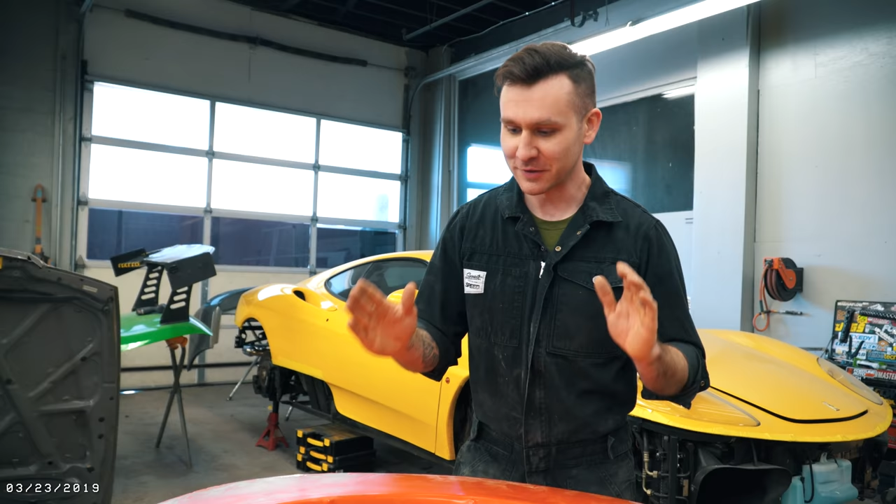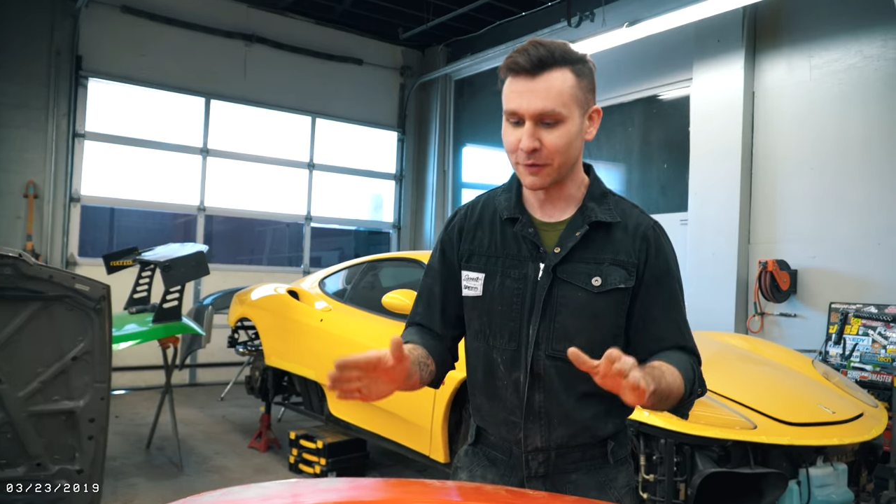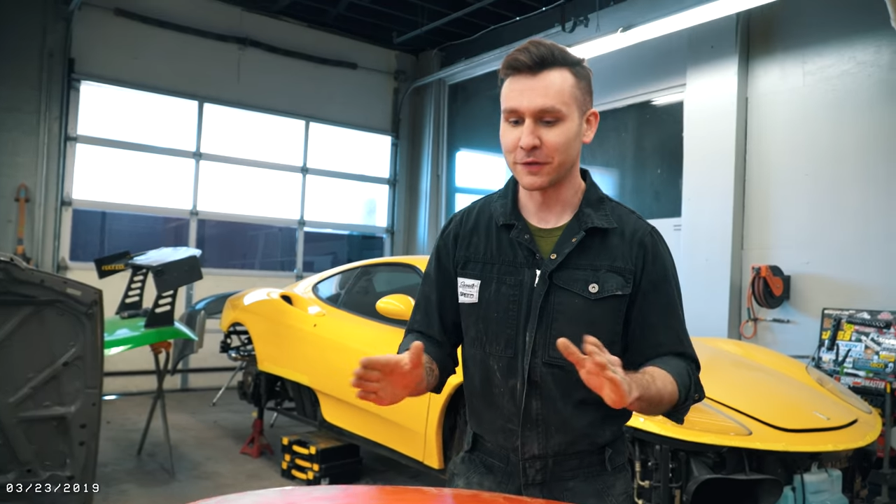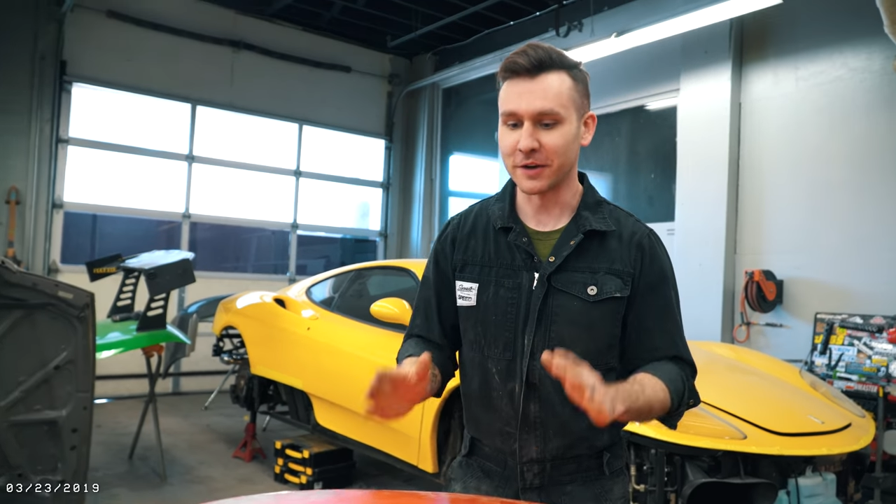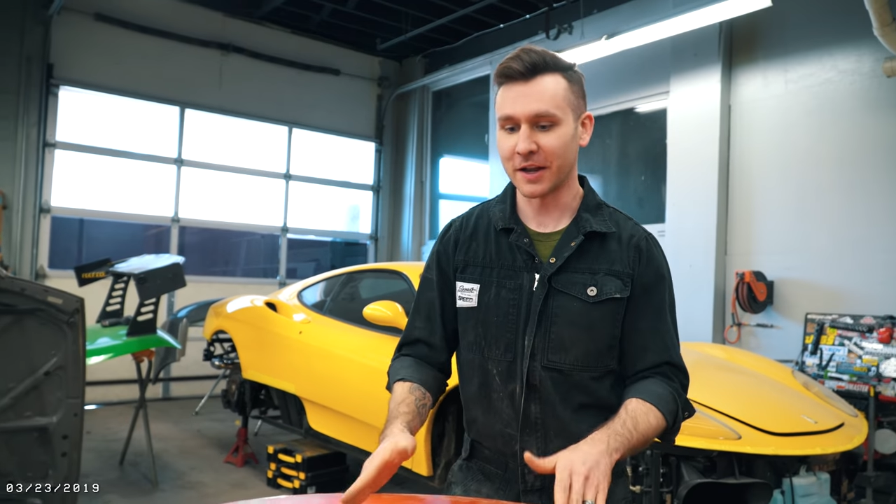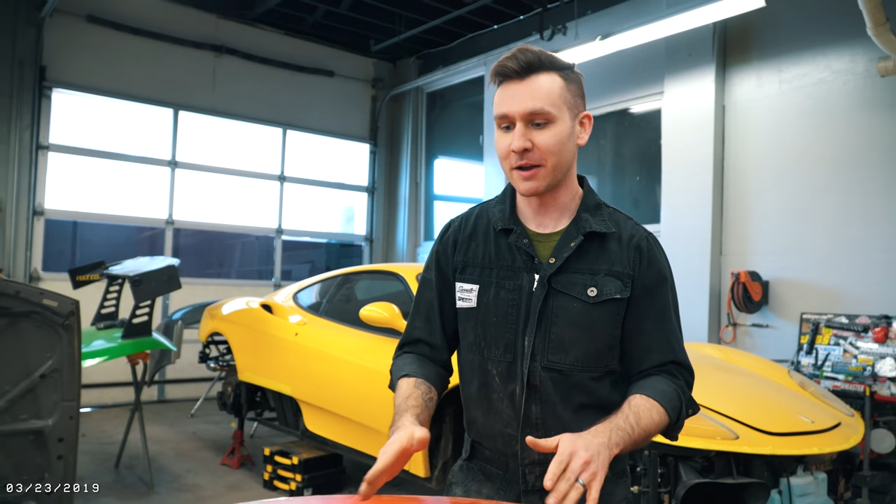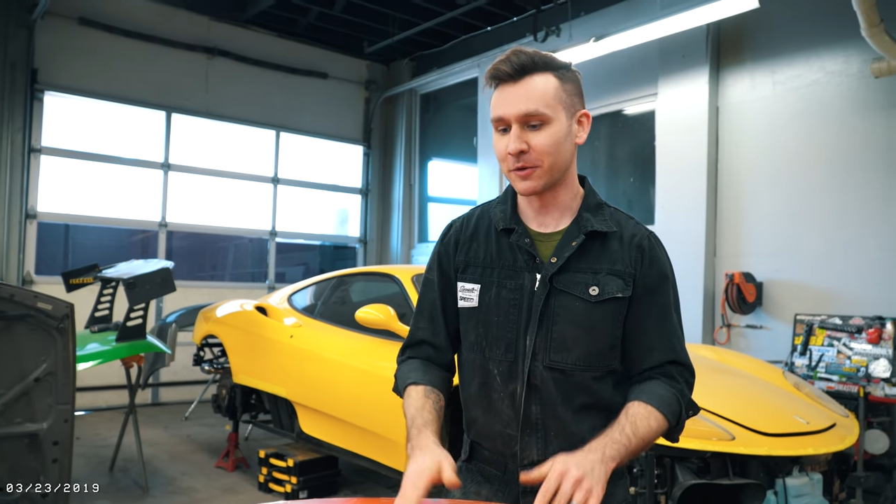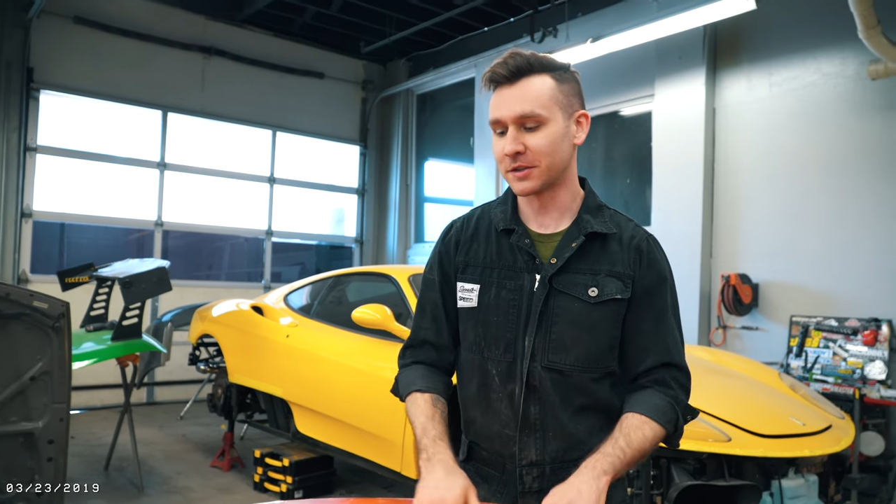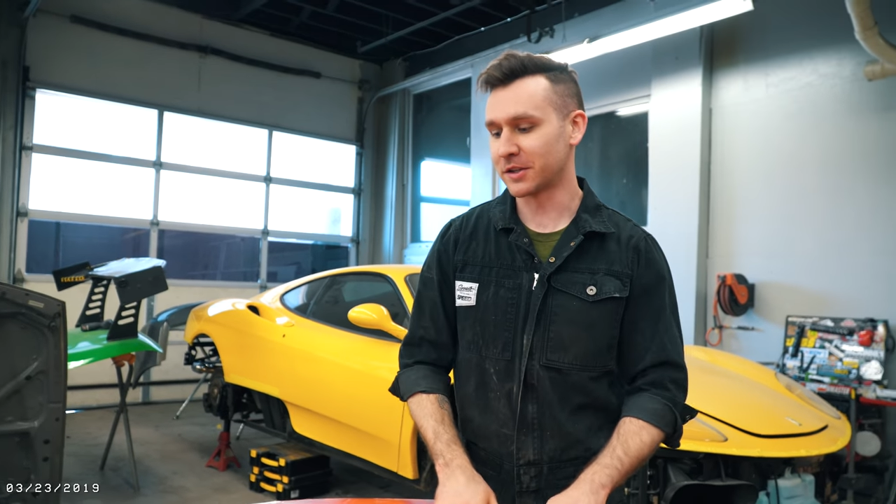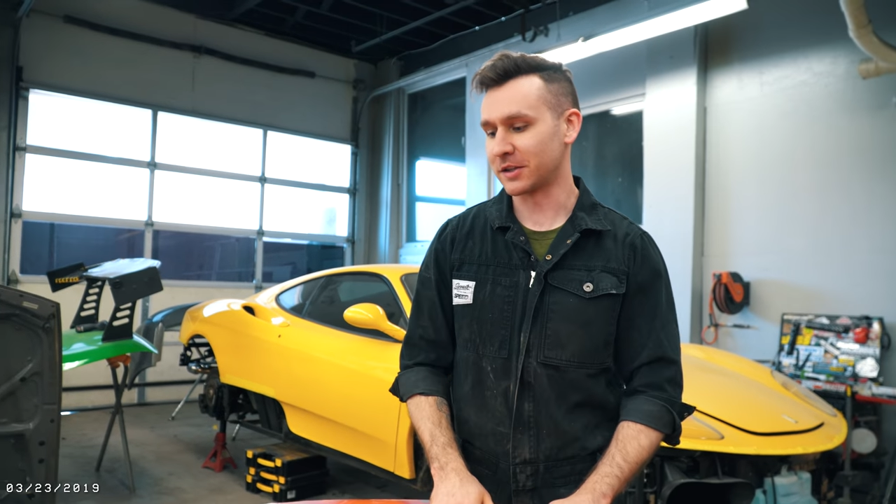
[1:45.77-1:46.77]
So for today,
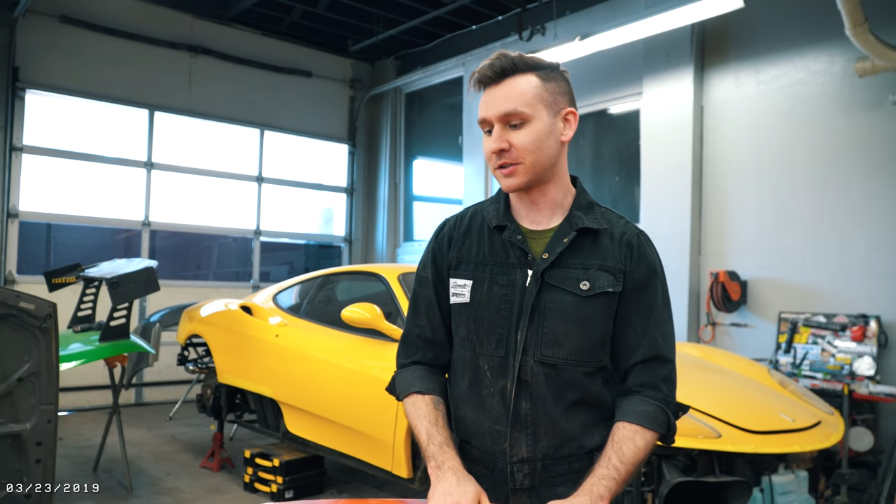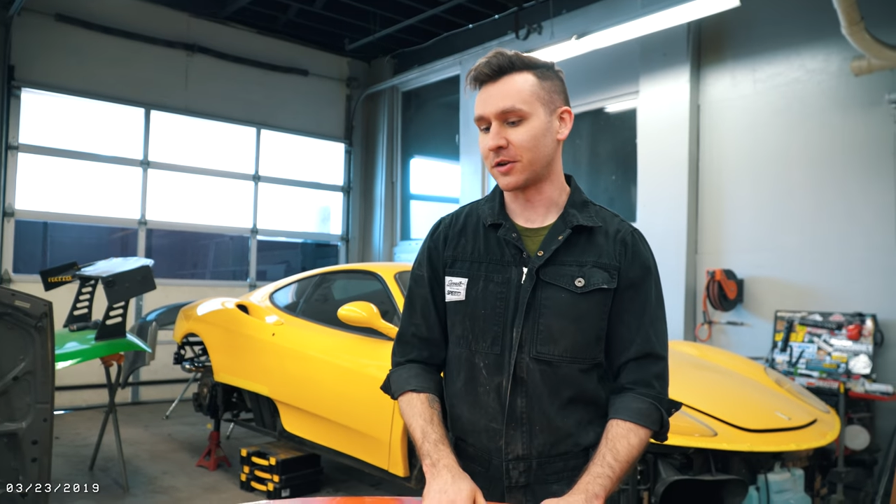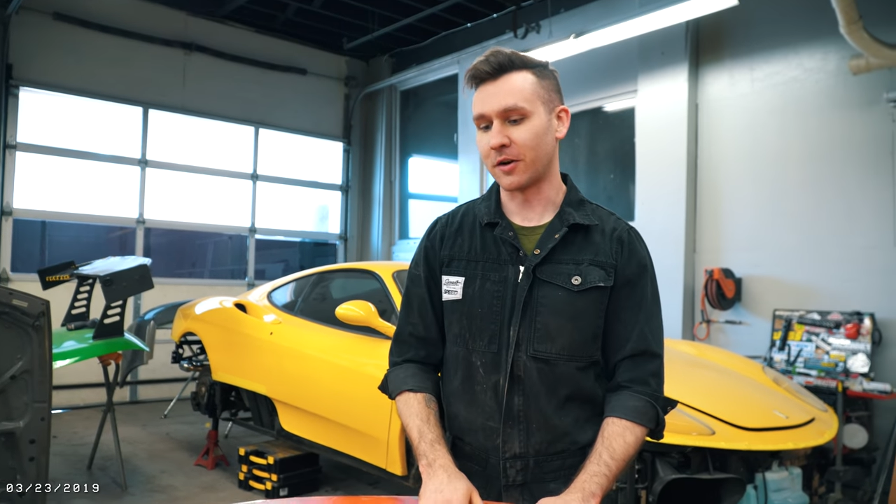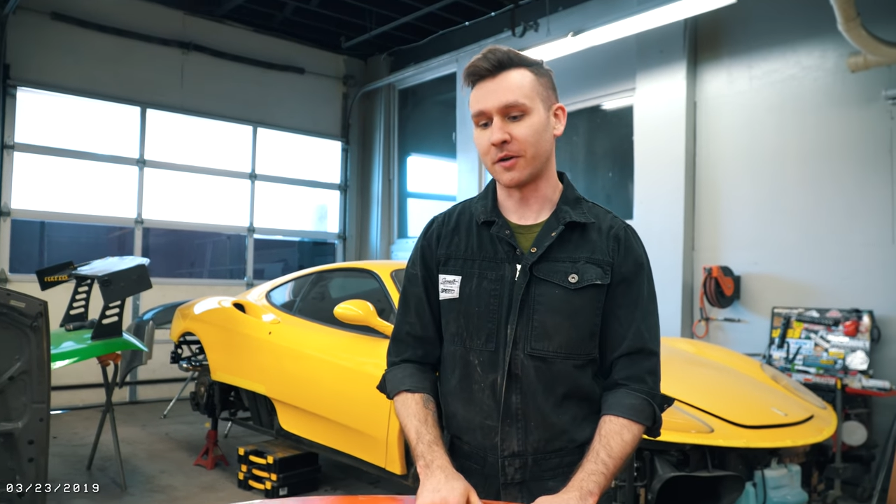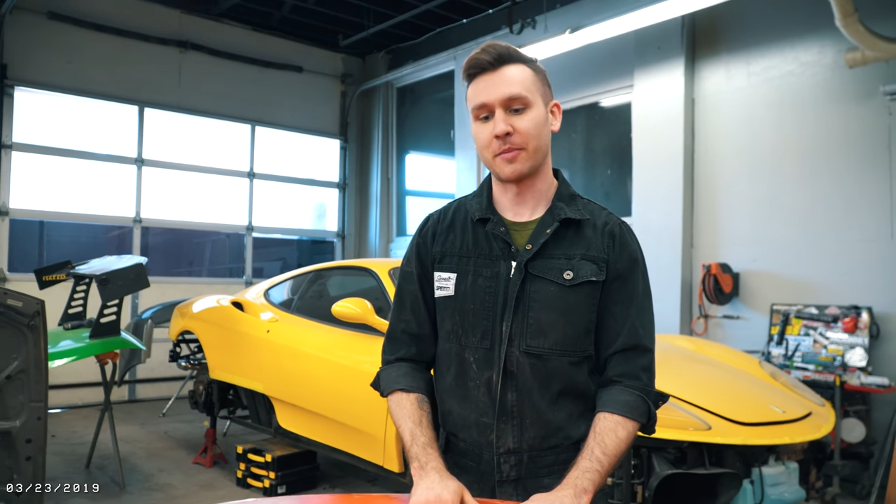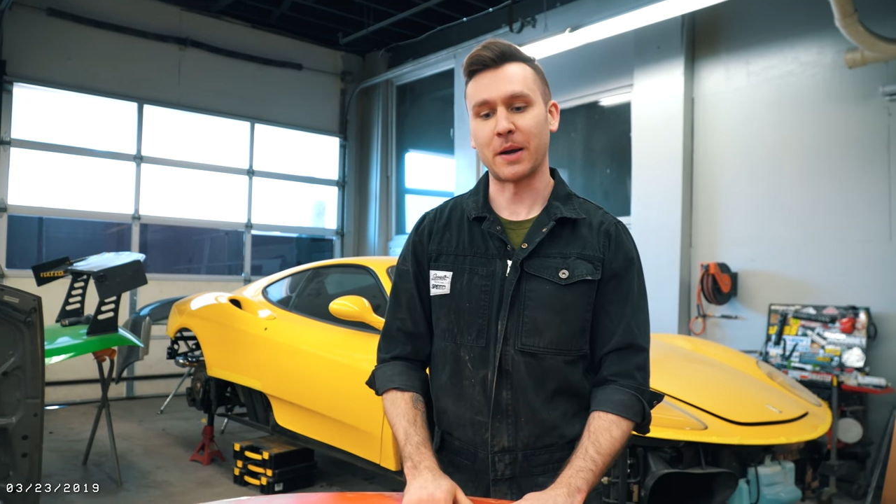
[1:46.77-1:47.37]
we're just gonna start